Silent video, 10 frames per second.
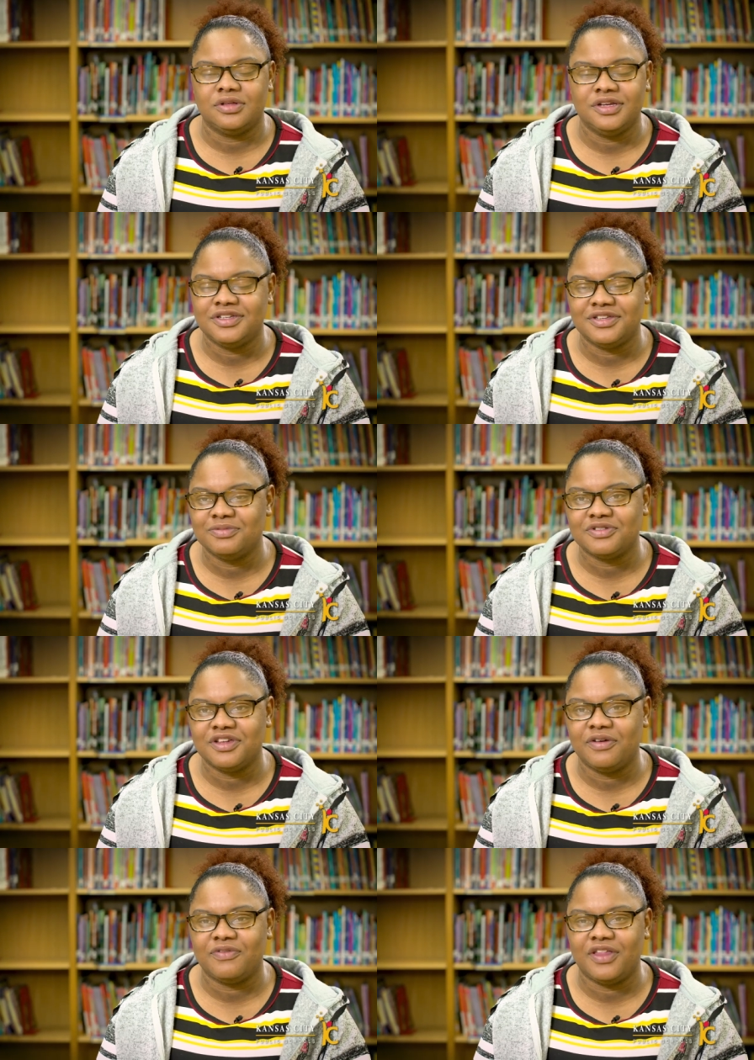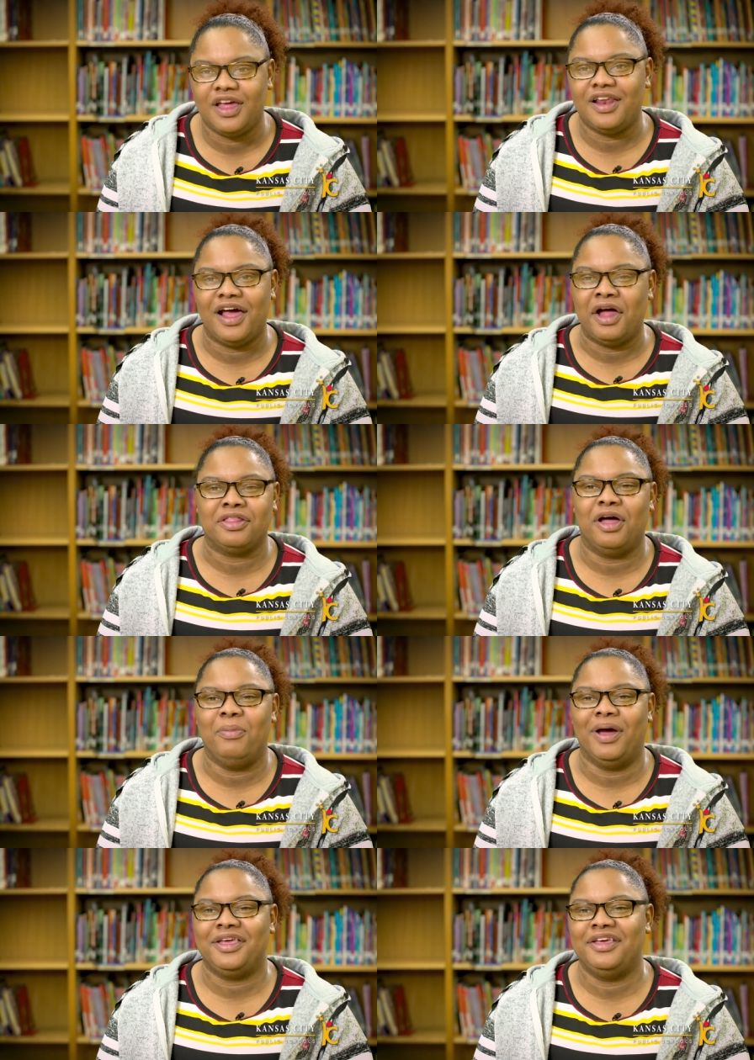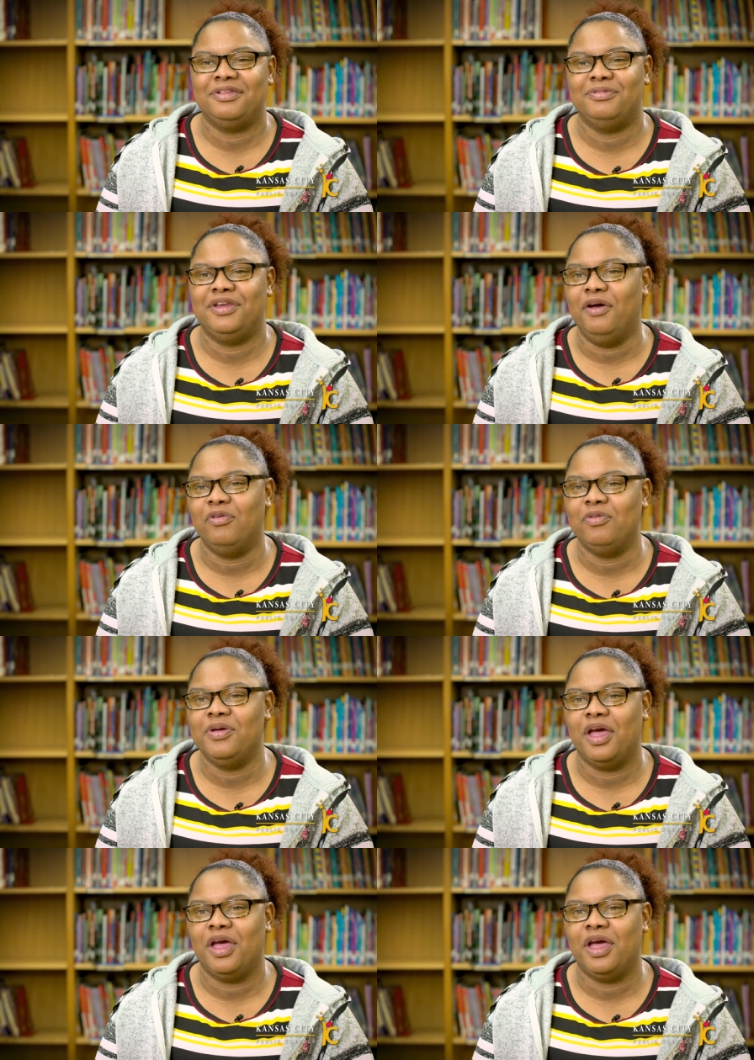teach them stuff that I thought my kids would never be